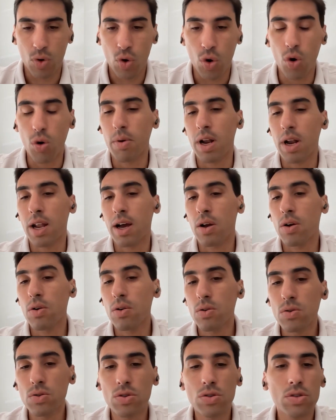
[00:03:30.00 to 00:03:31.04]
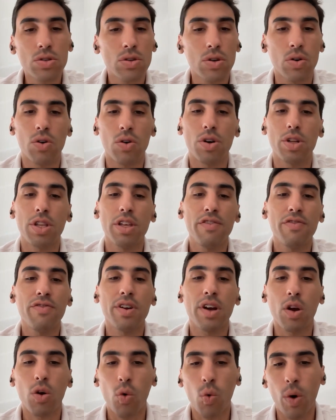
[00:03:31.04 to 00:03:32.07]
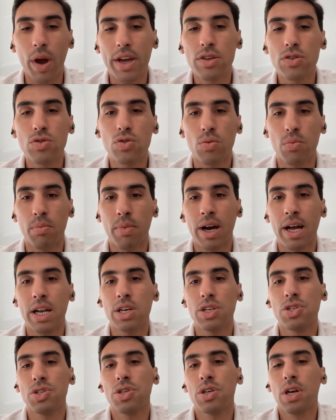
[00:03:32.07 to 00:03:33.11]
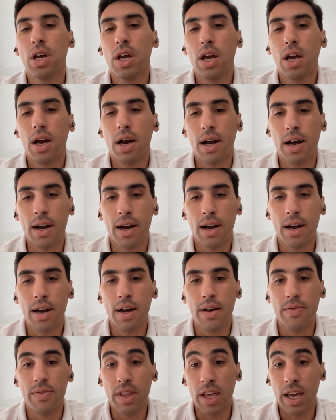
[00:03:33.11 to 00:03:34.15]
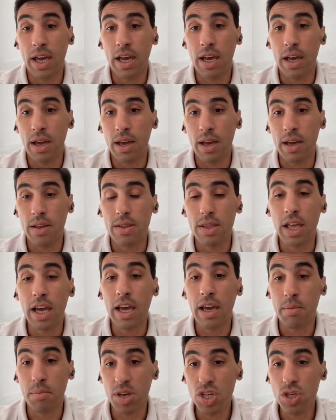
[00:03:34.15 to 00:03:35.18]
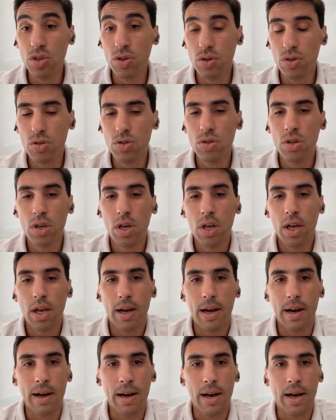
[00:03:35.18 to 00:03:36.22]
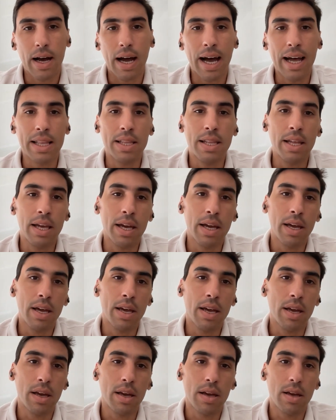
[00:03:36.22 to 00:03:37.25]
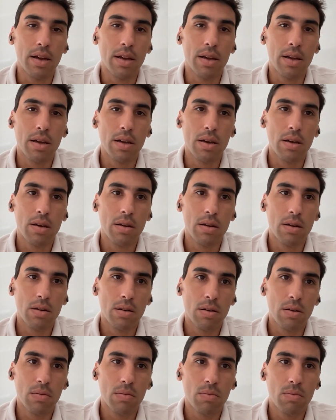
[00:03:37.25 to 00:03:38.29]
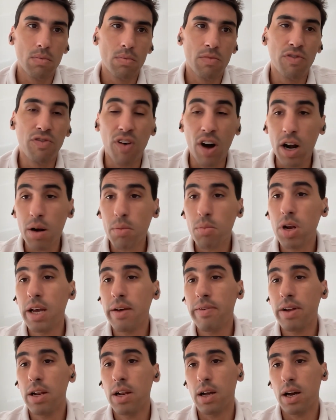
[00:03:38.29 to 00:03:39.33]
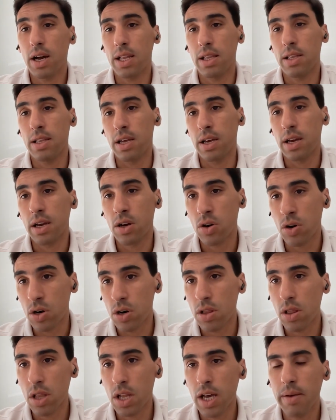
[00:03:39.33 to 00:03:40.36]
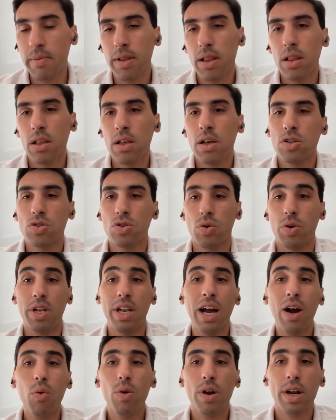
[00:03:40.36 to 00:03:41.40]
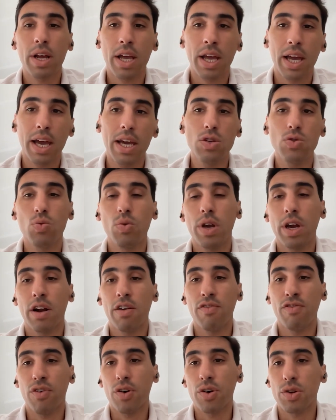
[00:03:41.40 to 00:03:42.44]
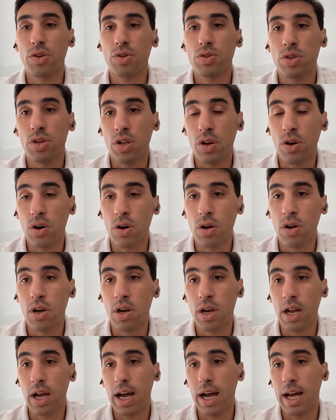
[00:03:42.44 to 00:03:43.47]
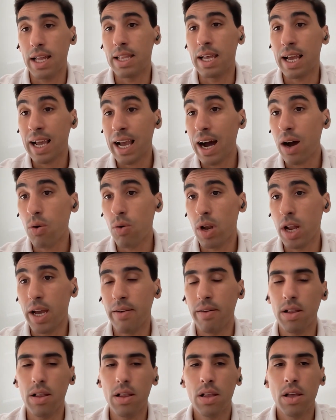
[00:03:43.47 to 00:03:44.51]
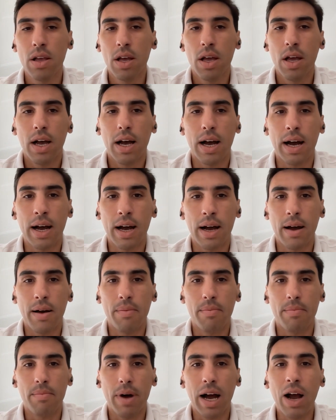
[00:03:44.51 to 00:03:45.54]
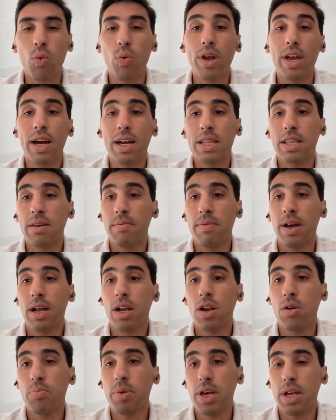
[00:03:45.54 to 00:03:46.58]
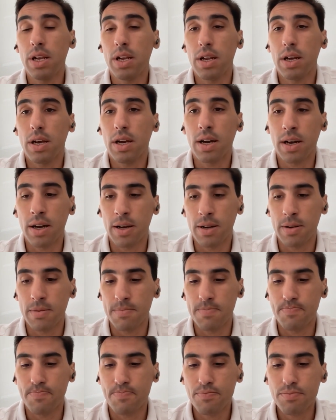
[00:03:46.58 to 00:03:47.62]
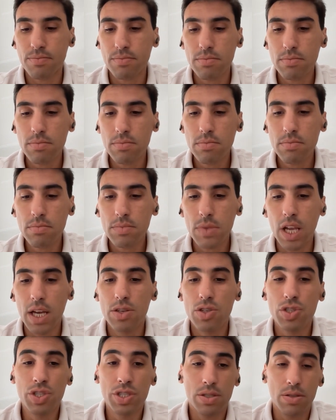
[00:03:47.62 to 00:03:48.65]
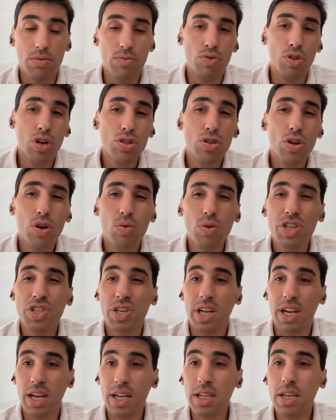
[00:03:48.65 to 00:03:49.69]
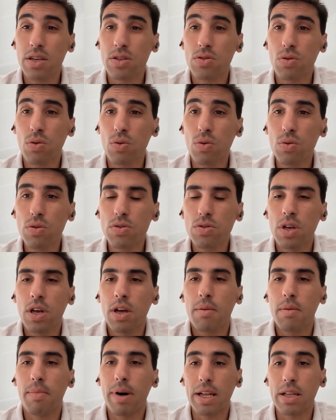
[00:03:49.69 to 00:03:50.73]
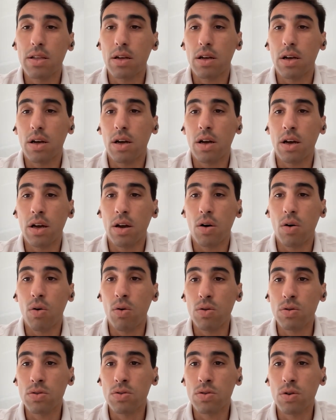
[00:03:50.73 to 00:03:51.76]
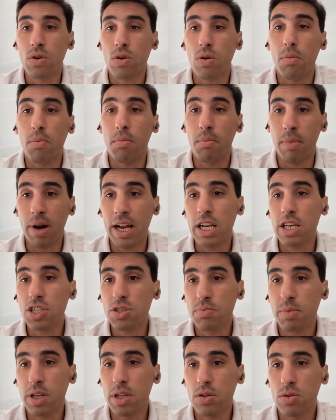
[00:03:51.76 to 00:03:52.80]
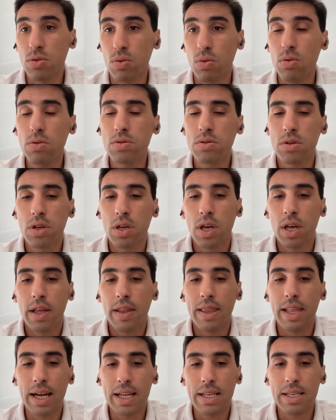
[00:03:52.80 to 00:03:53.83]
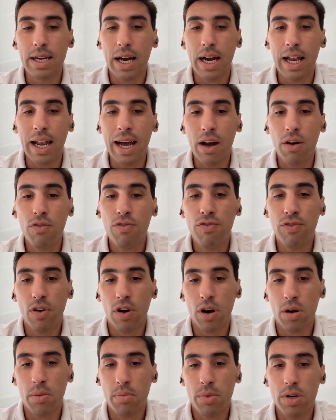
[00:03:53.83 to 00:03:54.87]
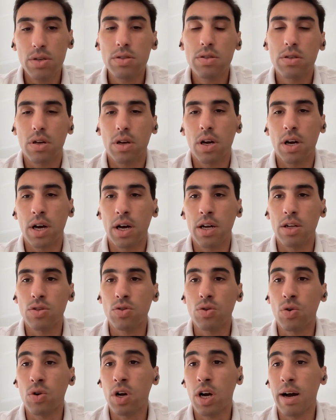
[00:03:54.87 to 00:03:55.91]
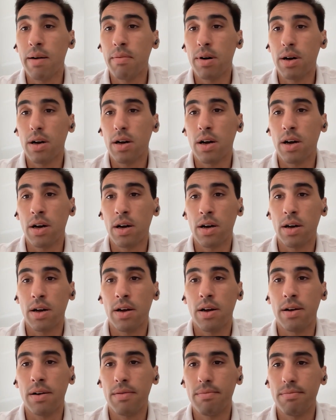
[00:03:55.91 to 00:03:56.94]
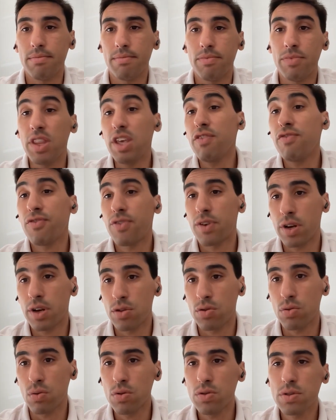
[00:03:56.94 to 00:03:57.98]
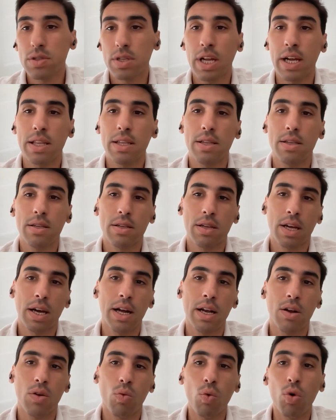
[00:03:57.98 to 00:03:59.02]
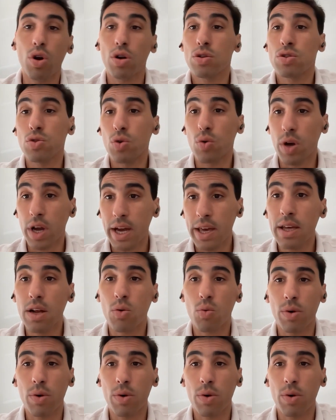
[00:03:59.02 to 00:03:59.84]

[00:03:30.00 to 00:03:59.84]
covered lagoons or different ways to manage uh, the the emissions uh, at the farm level, at the herd level. So in our case, we are focusing on at the cow level, uh, and we are developing um, not only genetic tools but uh, also management tools that allow farmers uh, to have uh, different tools that can work together